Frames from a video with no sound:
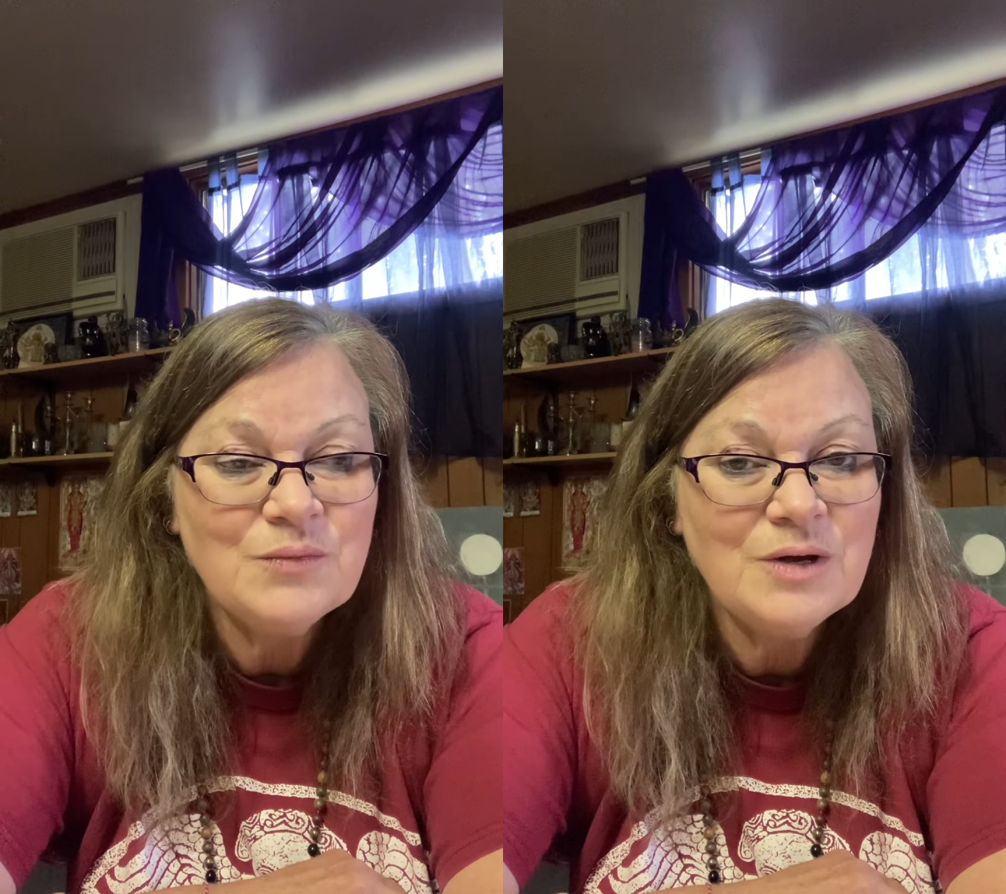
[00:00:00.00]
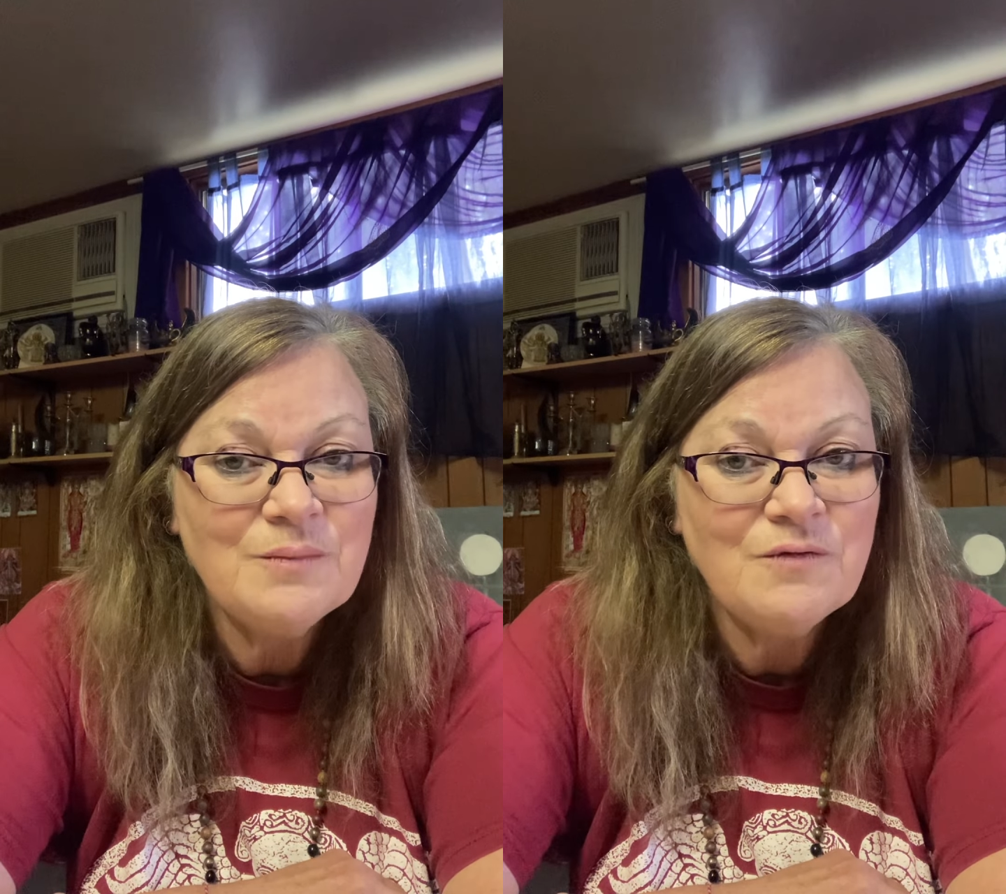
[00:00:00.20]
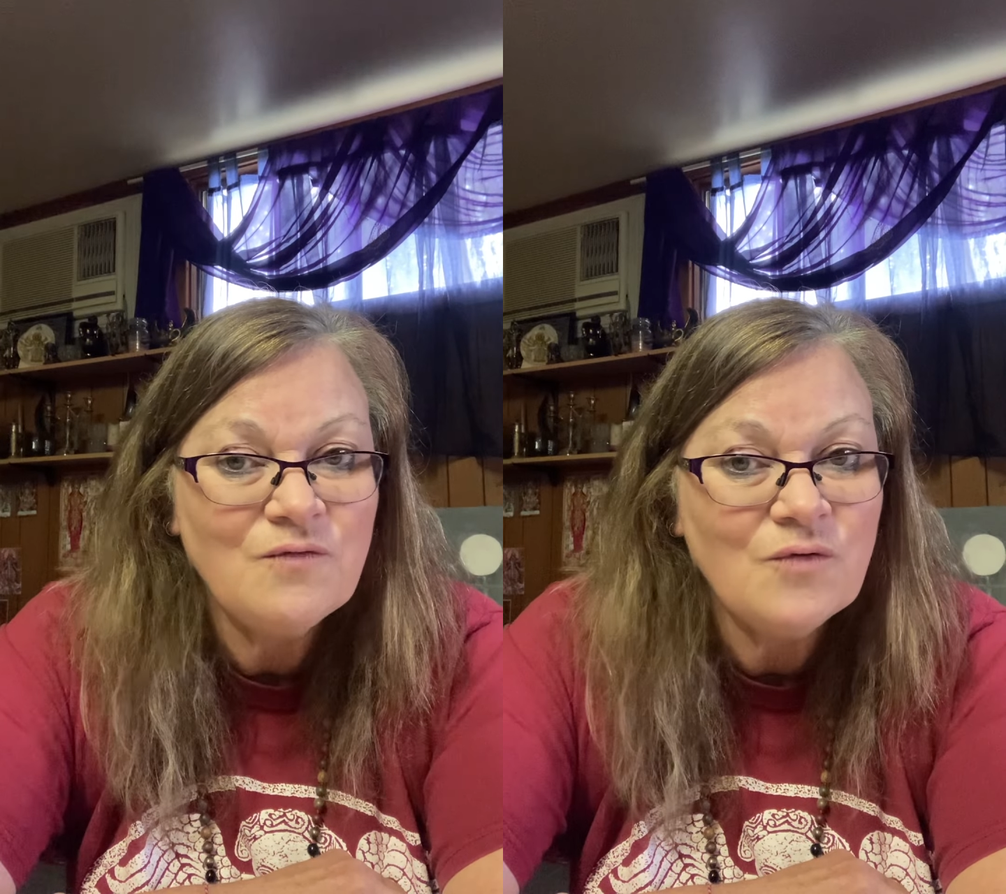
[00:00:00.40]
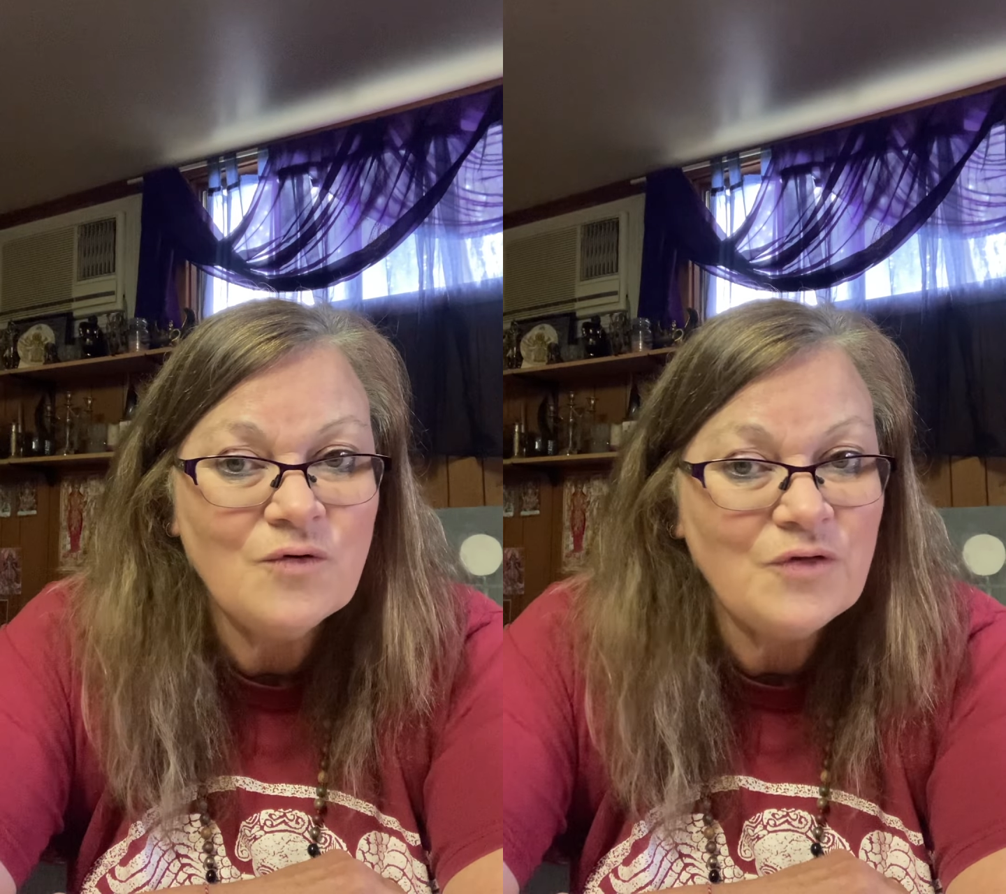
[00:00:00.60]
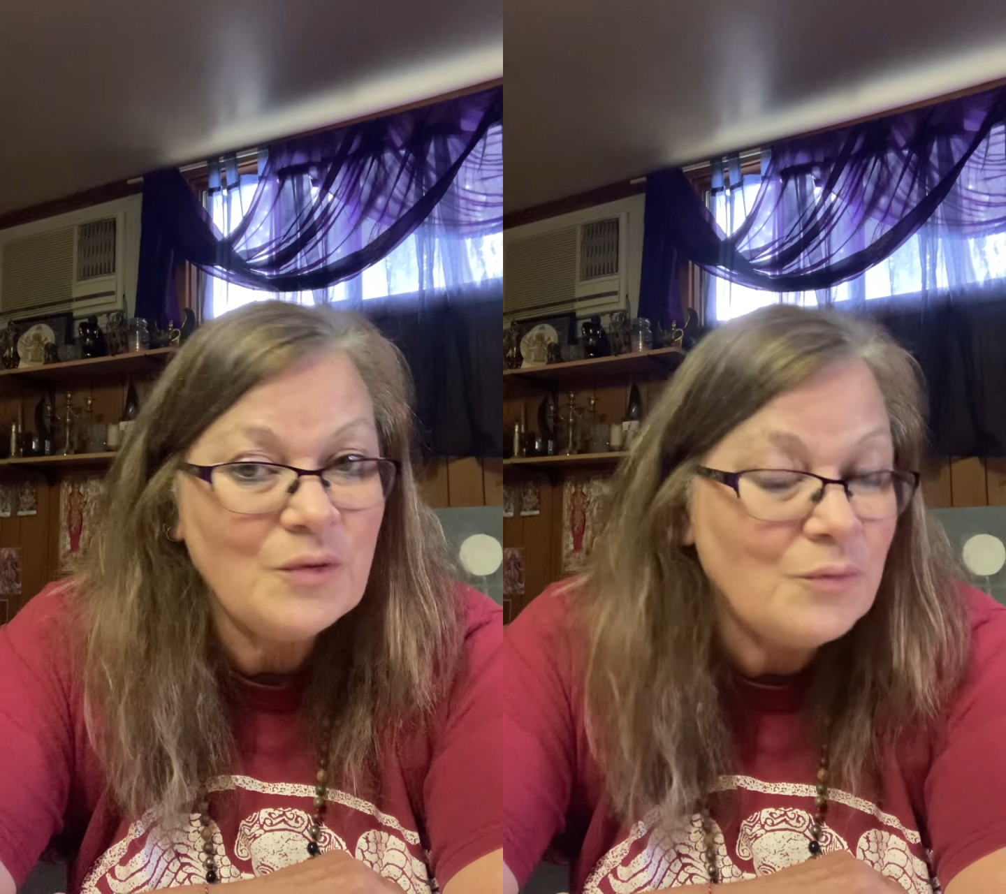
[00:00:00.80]
where
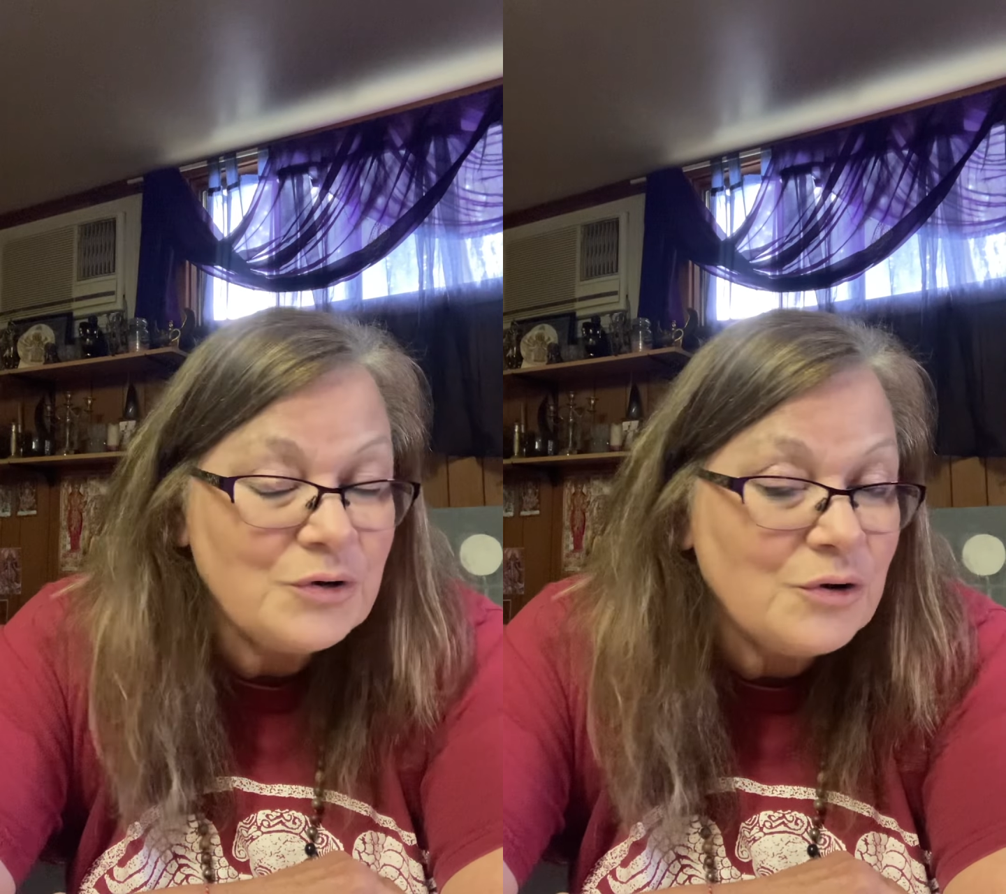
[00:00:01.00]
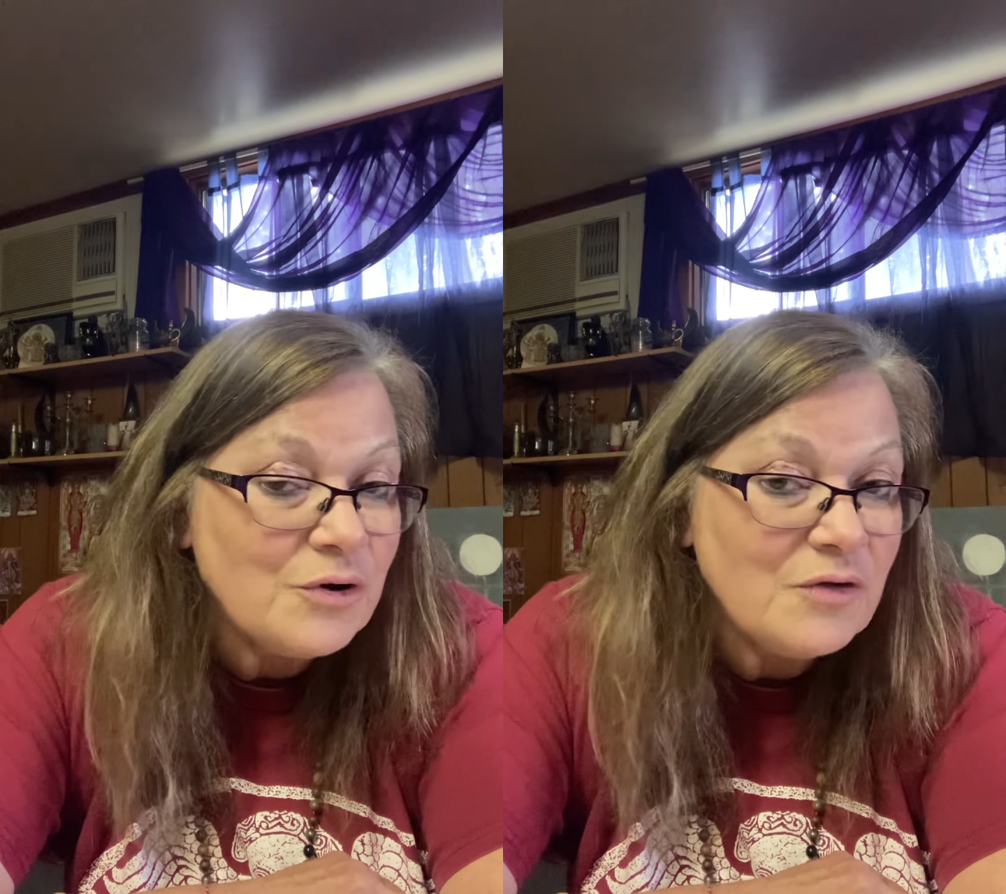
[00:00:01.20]
before they would not